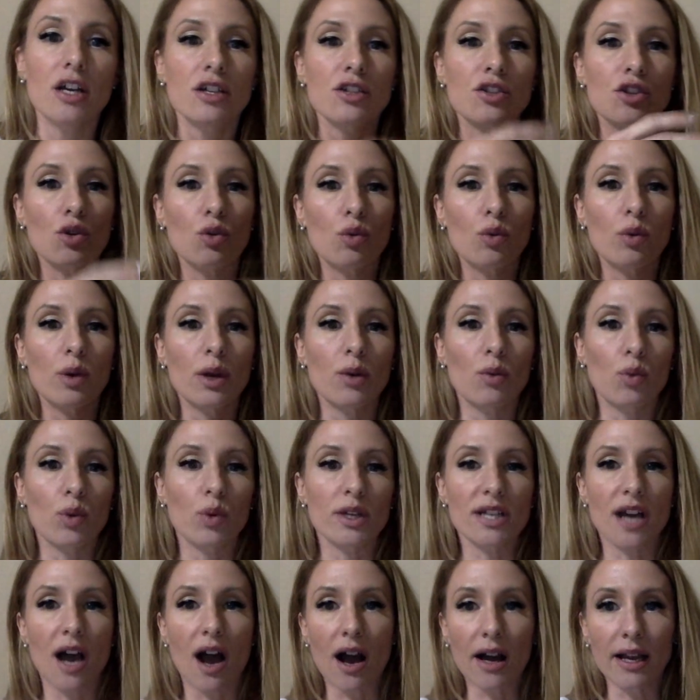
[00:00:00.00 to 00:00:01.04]
So when
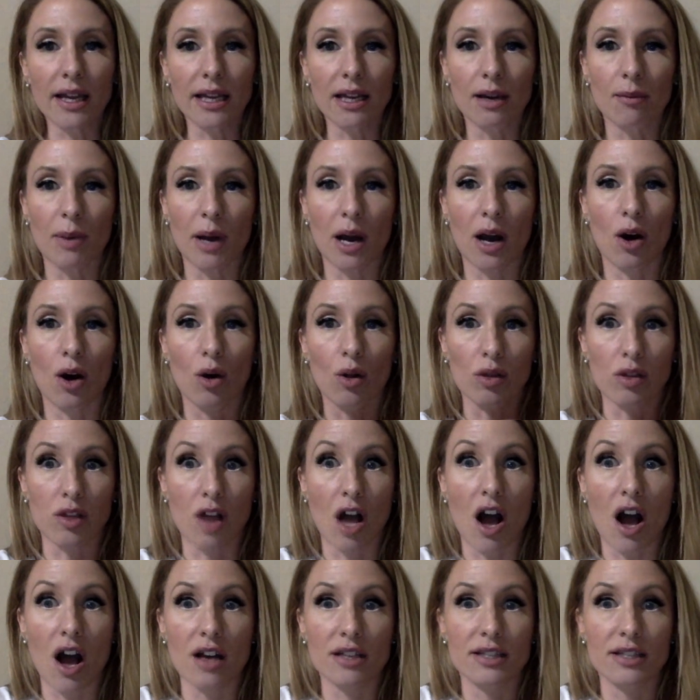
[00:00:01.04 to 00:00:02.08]
we're talking about
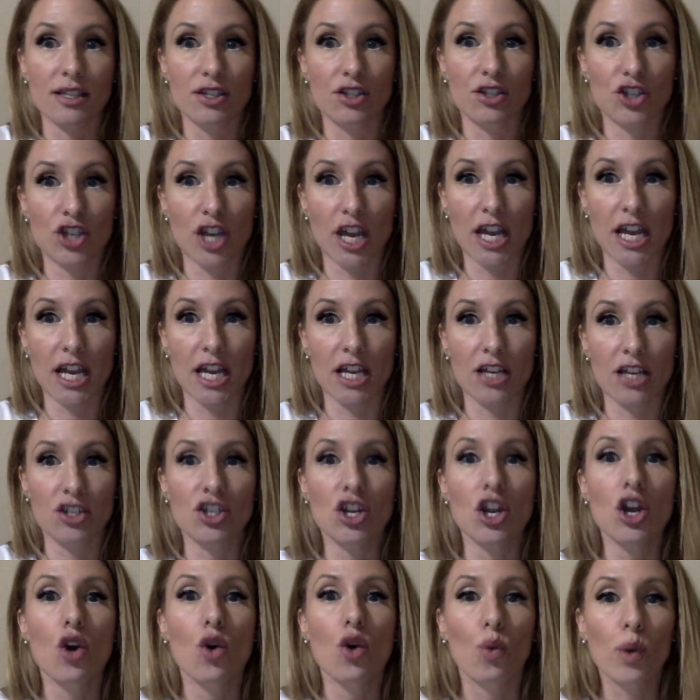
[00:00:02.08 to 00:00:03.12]
loss and
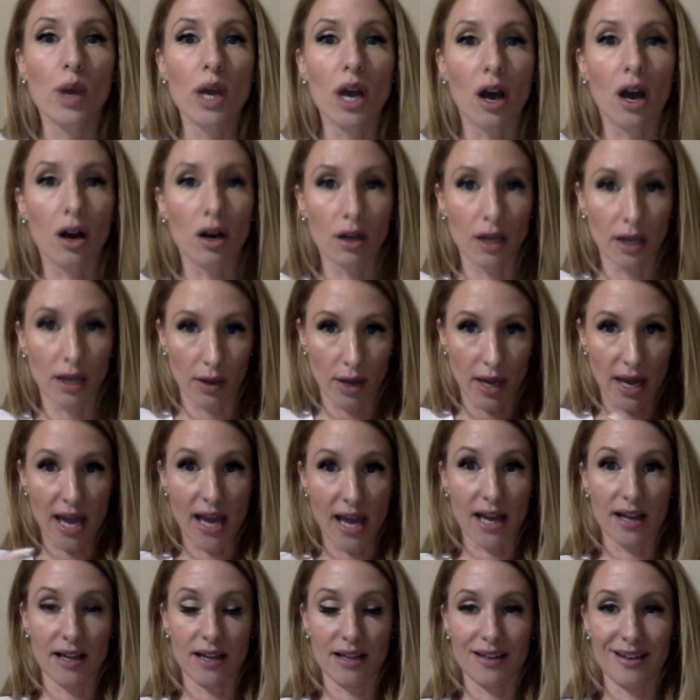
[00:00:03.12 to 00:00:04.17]
change, we all,
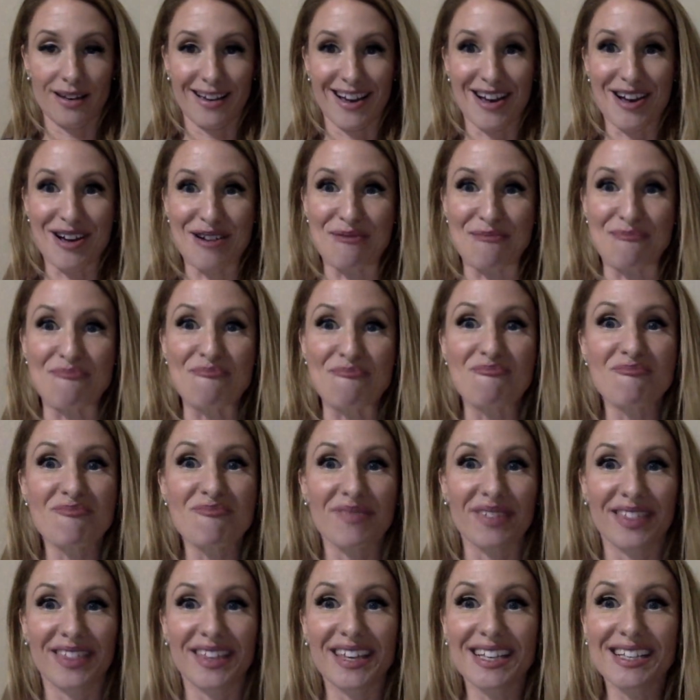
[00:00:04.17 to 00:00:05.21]
and, um,
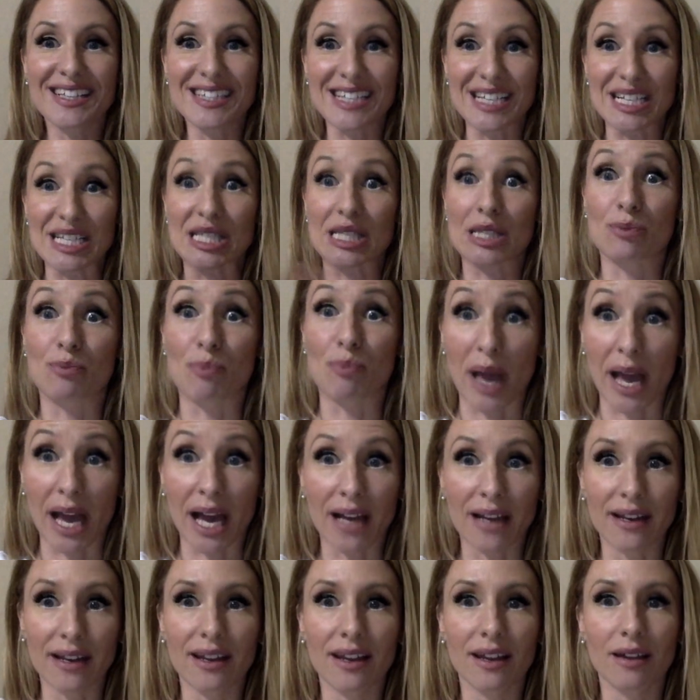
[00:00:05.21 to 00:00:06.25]
things
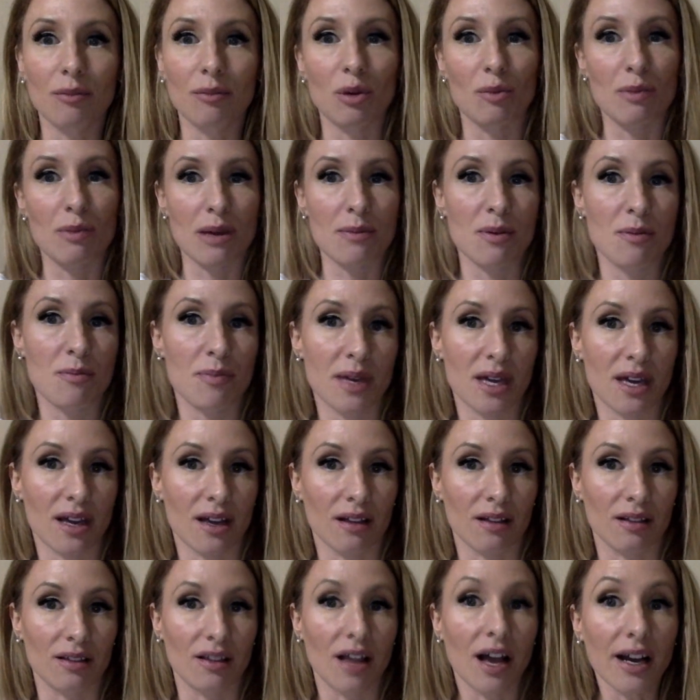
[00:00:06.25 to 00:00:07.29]
expanding, but maybe
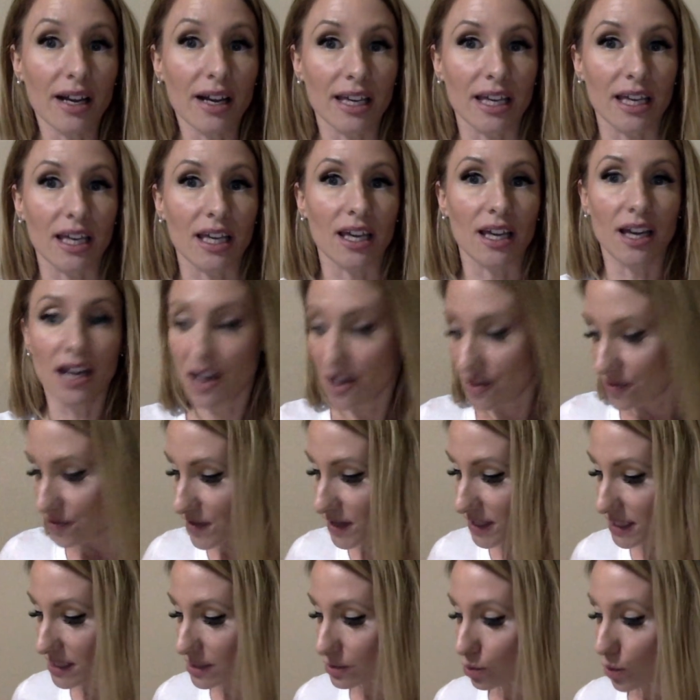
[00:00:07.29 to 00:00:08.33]
being lucky,
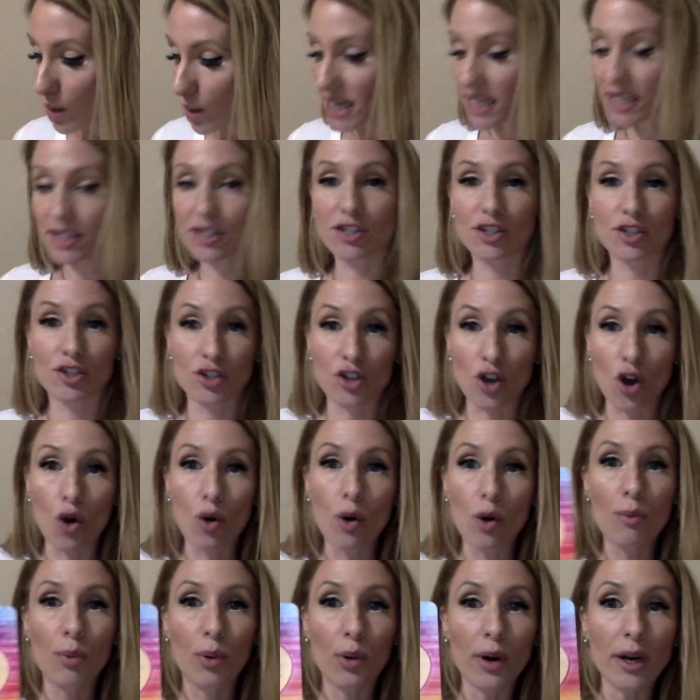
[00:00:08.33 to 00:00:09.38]
this is why it's
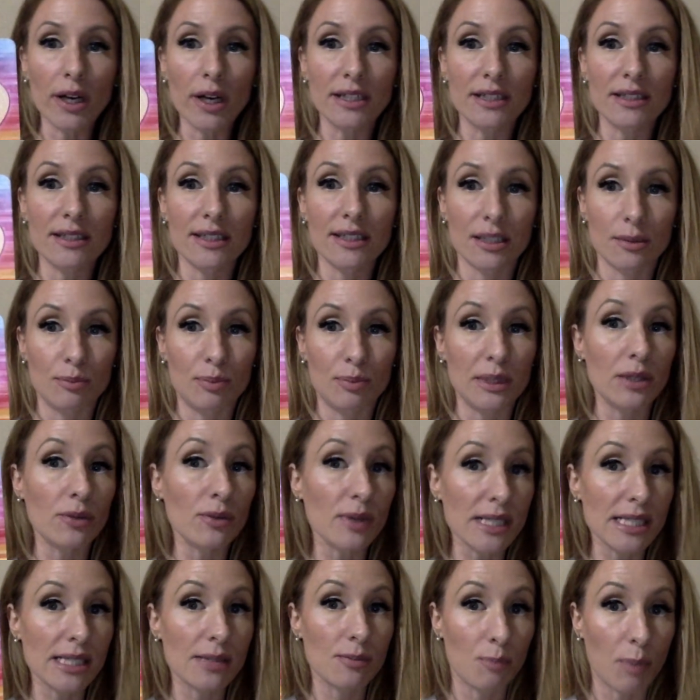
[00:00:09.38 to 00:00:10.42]
so important to be
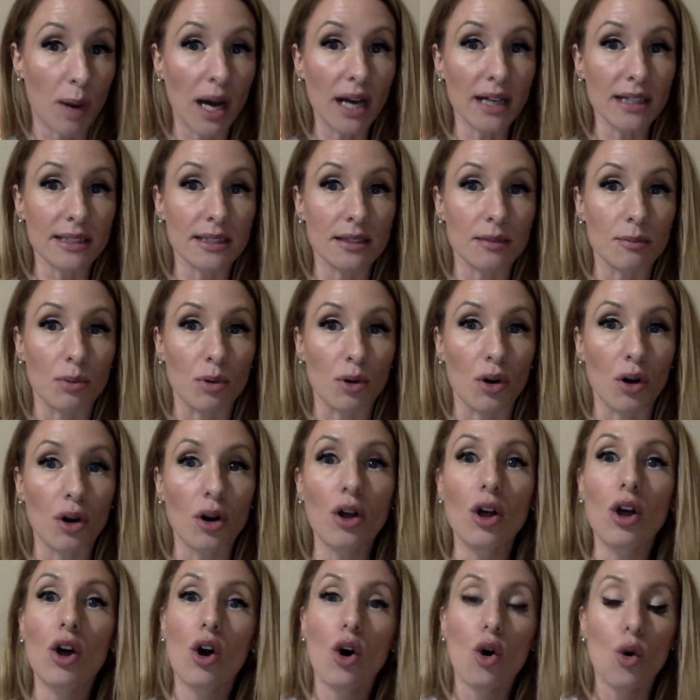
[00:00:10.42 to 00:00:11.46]

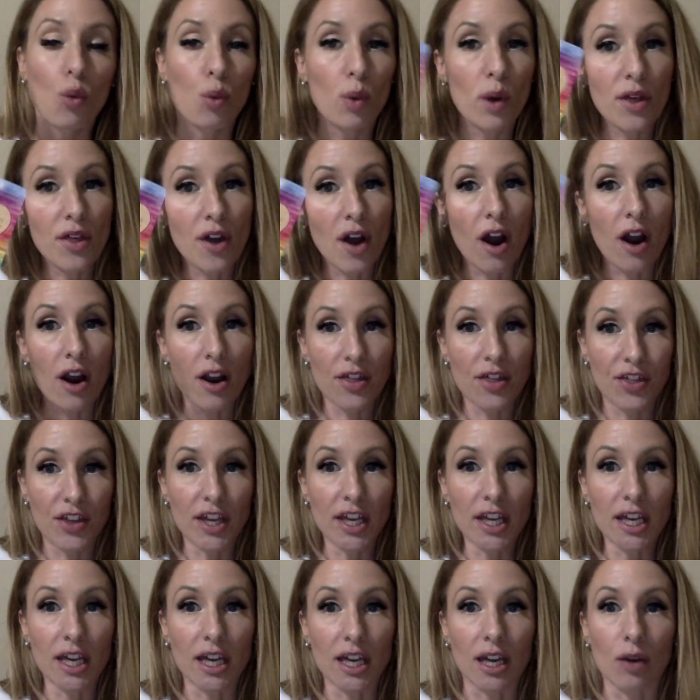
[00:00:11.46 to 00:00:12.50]
responsible with our
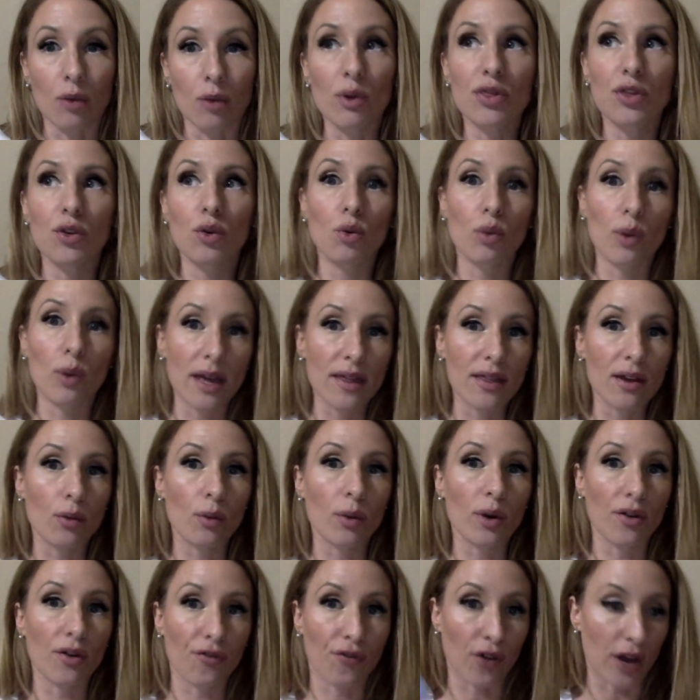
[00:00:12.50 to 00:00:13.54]
thinking, with the way that
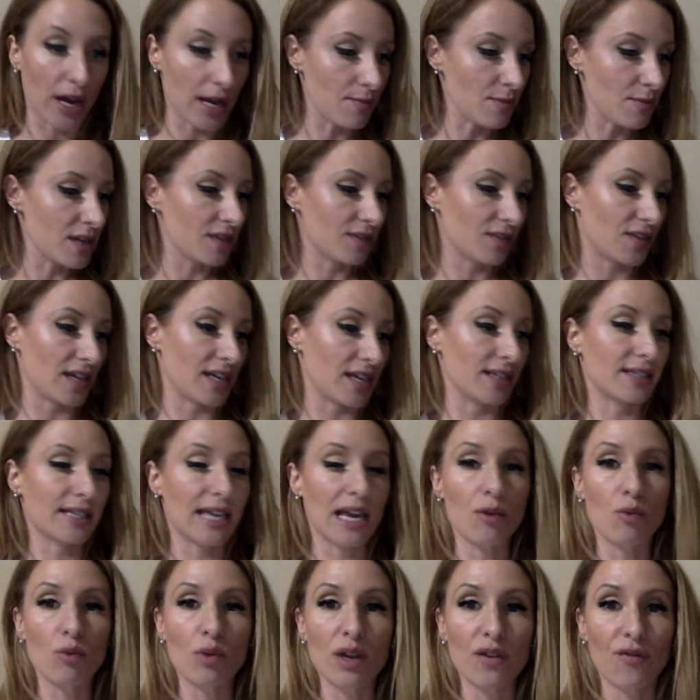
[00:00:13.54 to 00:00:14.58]
we're framing things.
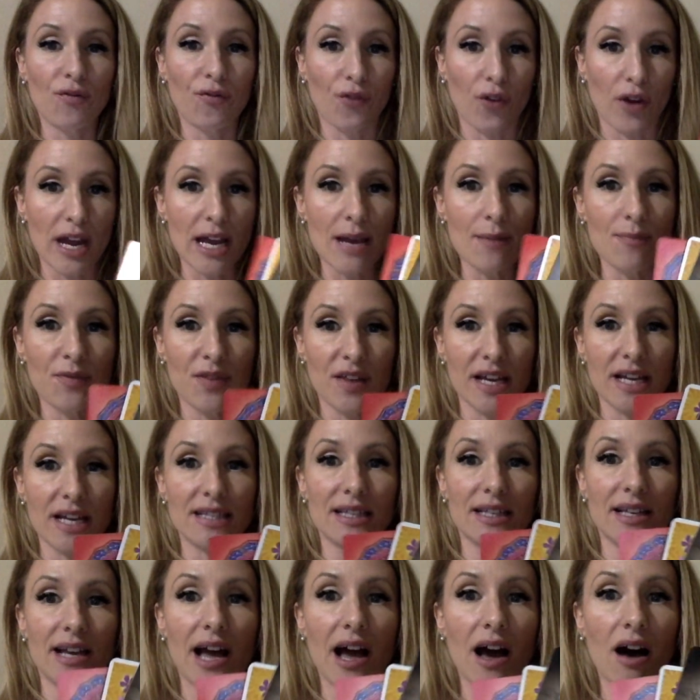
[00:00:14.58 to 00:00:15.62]
Can we frame things
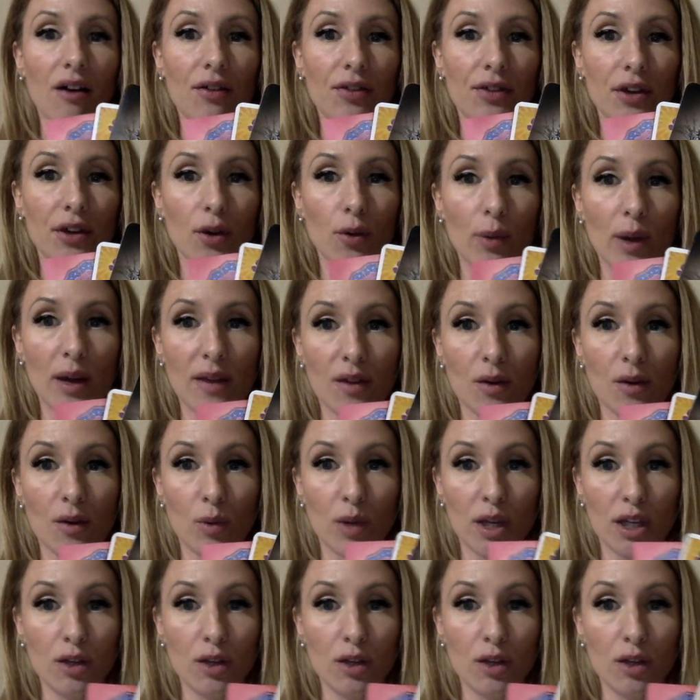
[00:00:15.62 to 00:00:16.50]
in a healthier way than we